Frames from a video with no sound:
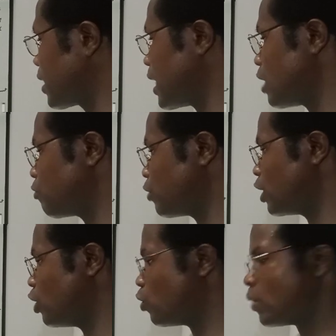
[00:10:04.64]
account for
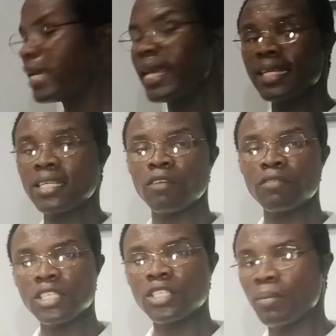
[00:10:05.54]
the lower end
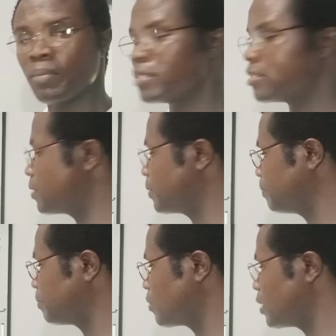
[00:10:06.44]
of these numbers.
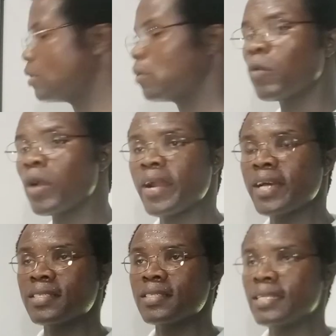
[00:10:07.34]

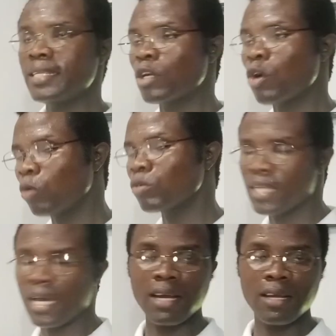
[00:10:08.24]
Whereas the coal
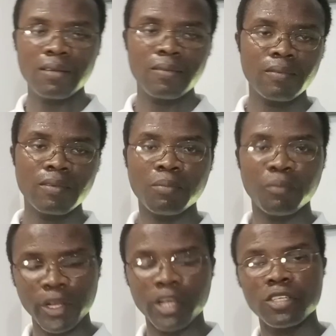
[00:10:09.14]
tar
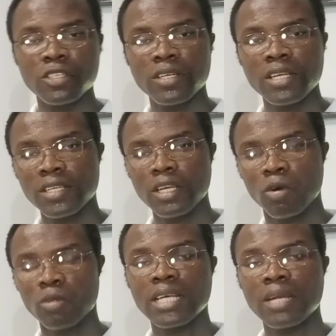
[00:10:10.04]
precursor, there's a
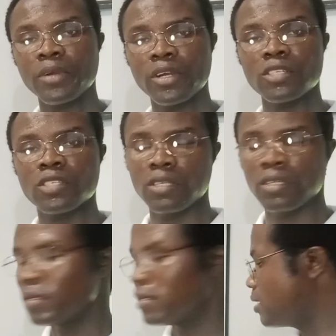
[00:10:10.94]
coal tar precursor
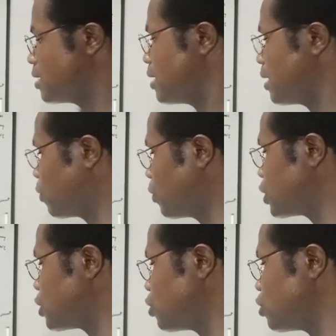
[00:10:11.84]

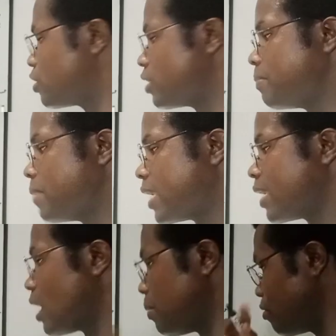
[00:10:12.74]
which is used in
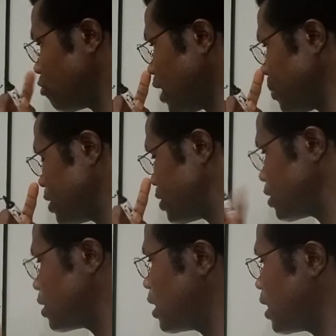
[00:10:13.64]
making carbon
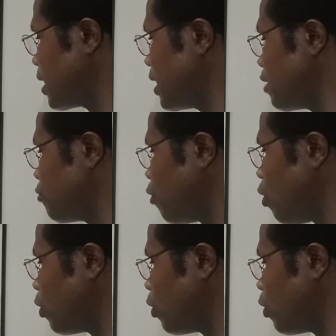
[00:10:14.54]
fibers, they